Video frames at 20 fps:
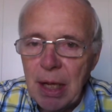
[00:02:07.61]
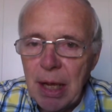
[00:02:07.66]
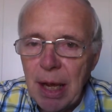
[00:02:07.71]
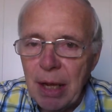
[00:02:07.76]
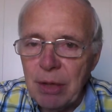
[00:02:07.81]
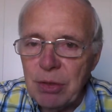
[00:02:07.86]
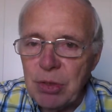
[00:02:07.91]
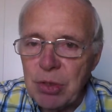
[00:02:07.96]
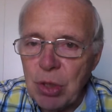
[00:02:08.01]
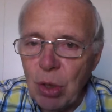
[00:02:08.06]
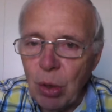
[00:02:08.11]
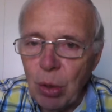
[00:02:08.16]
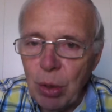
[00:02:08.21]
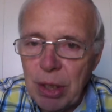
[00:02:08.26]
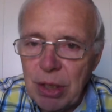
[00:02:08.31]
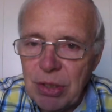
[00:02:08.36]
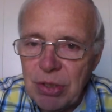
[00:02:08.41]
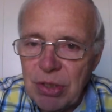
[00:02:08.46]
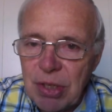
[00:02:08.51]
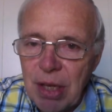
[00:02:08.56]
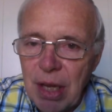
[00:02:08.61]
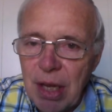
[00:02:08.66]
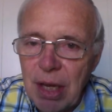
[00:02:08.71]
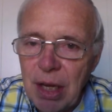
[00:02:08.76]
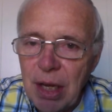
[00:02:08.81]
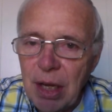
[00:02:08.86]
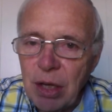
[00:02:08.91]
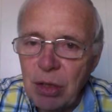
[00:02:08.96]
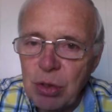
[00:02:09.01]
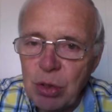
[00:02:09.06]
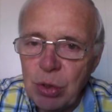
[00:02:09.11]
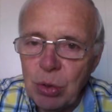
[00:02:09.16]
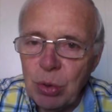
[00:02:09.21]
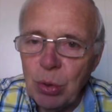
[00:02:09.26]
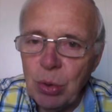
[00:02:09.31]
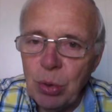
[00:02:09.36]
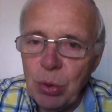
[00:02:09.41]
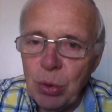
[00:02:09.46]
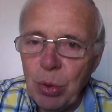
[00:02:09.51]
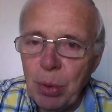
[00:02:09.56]
And so he's saying
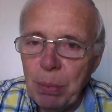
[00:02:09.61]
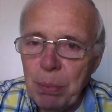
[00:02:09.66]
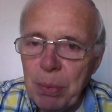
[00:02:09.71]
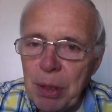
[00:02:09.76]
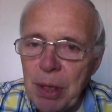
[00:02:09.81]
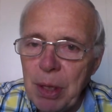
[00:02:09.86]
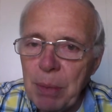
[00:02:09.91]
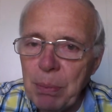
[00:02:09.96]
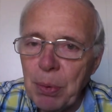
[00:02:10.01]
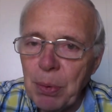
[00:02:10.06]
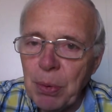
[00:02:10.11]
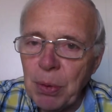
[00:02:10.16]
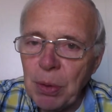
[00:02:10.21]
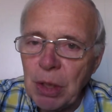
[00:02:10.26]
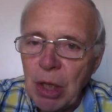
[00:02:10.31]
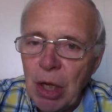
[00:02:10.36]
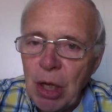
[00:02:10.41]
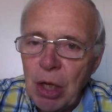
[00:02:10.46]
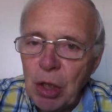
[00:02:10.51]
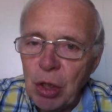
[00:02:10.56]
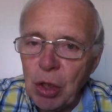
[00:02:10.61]
to the people,